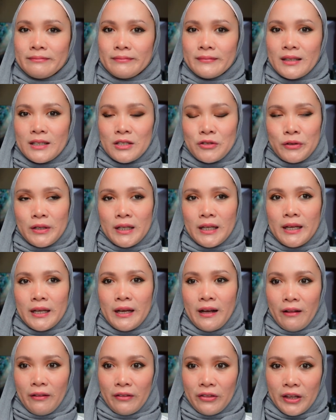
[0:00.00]
It's really
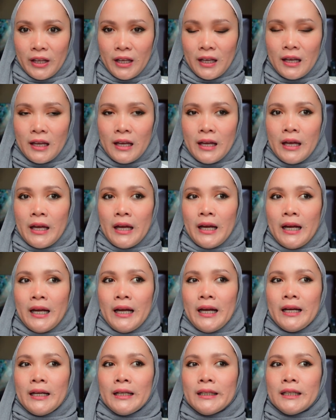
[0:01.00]
healthy.
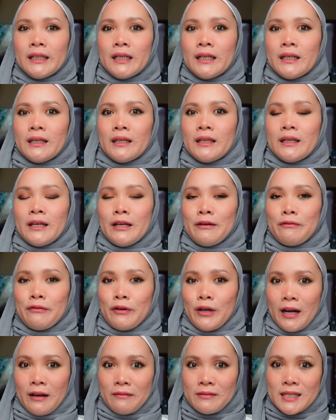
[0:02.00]
And if
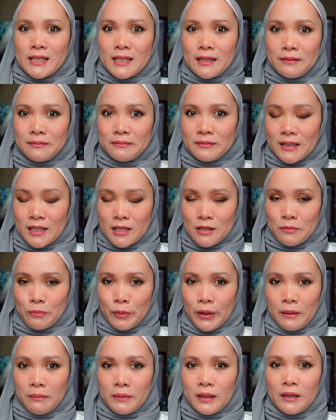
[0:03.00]
you have some this
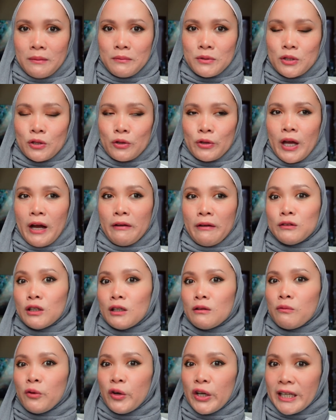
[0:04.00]
problem, so you have to
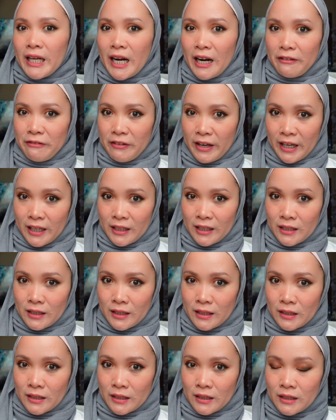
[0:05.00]
avoid caffeine.
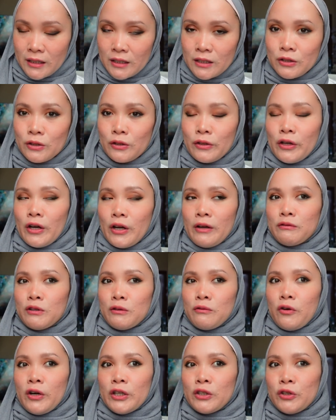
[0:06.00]
So you have to
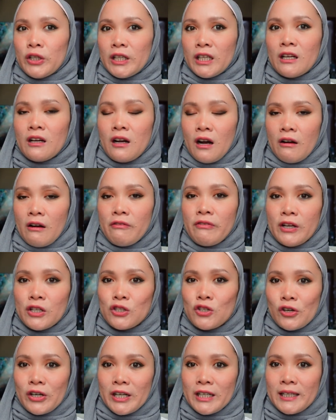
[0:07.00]
avoid drinking caffeine
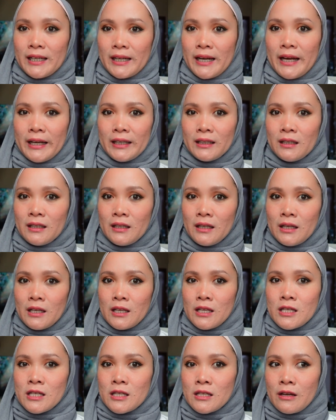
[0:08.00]
during the night.
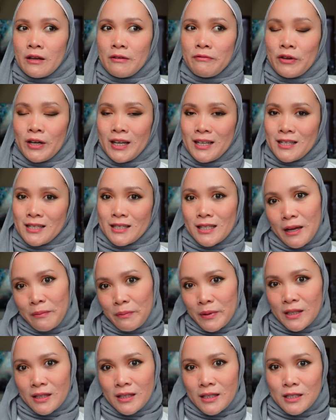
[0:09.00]
So if you can stop
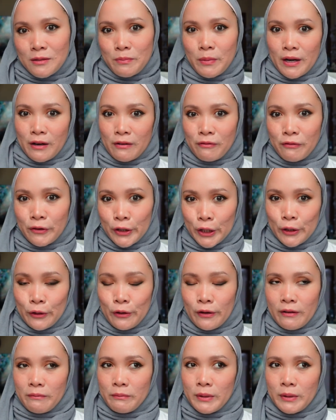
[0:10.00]
it, it's better for you.